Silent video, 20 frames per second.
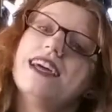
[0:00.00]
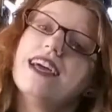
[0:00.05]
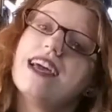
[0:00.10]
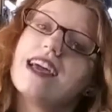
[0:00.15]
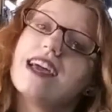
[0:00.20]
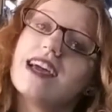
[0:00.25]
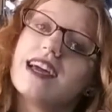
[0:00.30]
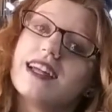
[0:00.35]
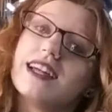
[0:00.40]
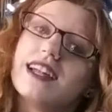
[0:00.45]

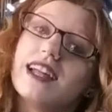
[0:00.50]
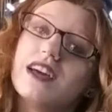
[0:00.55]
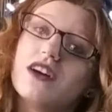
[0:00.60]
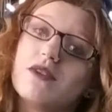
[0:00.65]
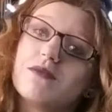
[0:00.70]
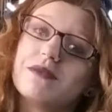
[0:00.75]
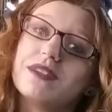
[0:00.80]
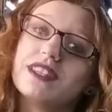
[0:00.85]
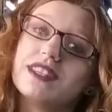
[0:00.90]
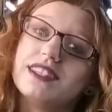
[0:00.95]
and I
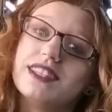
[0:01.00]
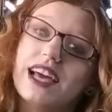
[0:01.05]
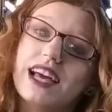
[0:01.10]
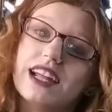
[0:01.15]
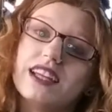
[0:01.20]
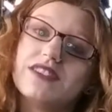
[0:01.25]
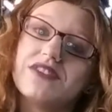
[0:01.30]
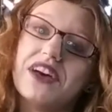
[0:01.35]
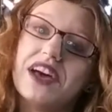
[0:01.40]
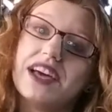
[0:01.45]
hope this
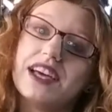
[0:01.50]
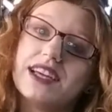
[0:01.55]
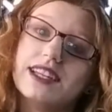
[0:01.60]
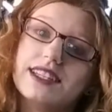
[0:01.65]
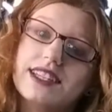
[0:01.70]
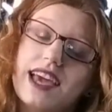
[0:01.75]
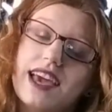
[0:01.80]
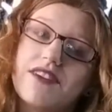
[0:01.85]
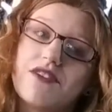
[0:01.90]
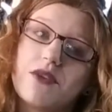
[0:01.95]
satisfied
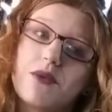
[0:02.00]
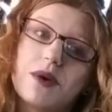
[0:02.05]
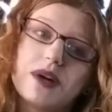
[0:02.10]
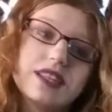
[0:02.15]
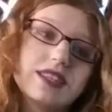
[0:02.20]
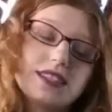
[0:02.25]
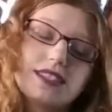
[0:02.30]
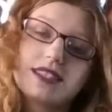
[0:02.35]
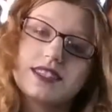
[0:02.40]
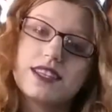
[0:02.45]

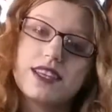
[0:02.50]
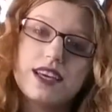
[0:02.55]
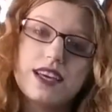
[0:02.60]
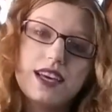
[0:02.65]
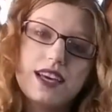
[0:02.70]
everyone's